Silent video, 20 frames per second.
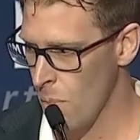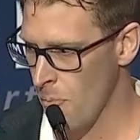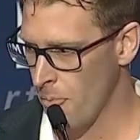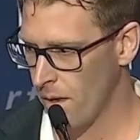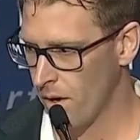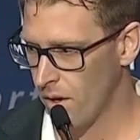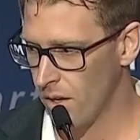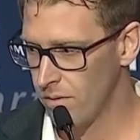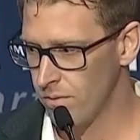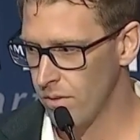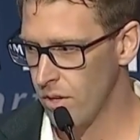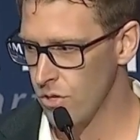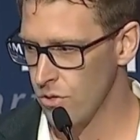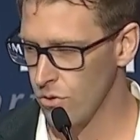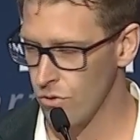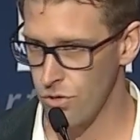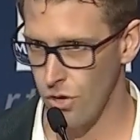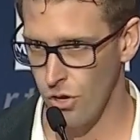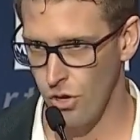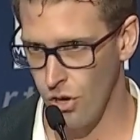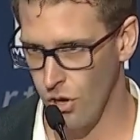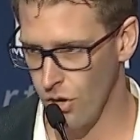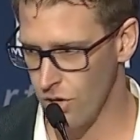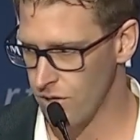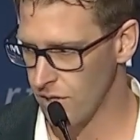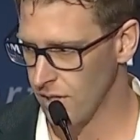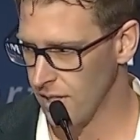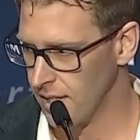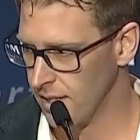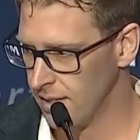Right? It's also
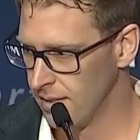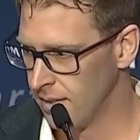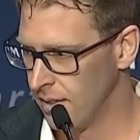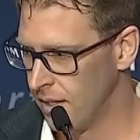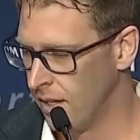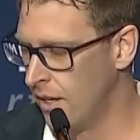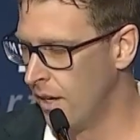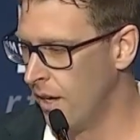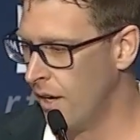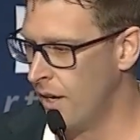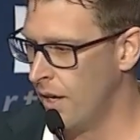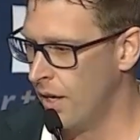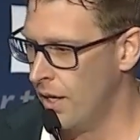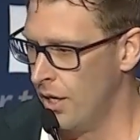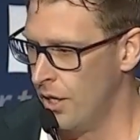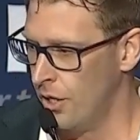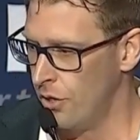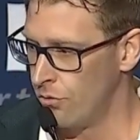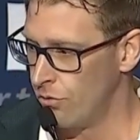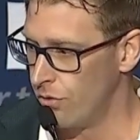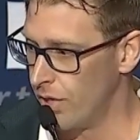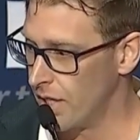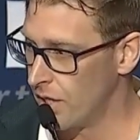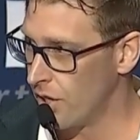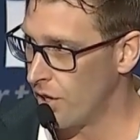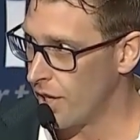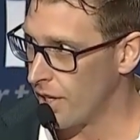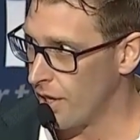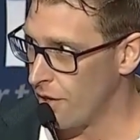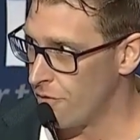costly.
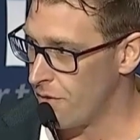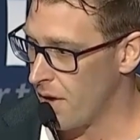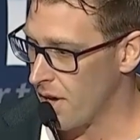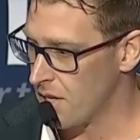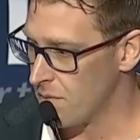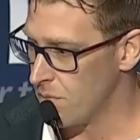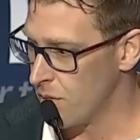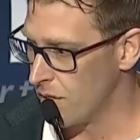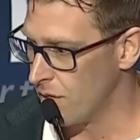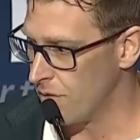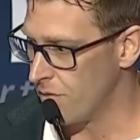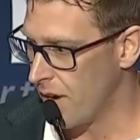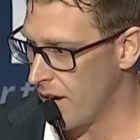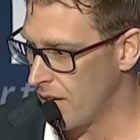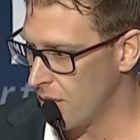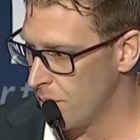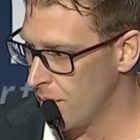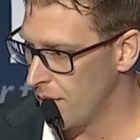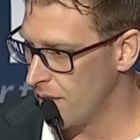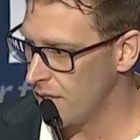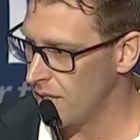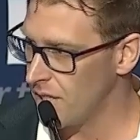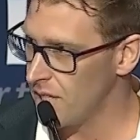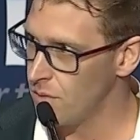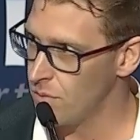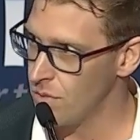Relining affects mill availability,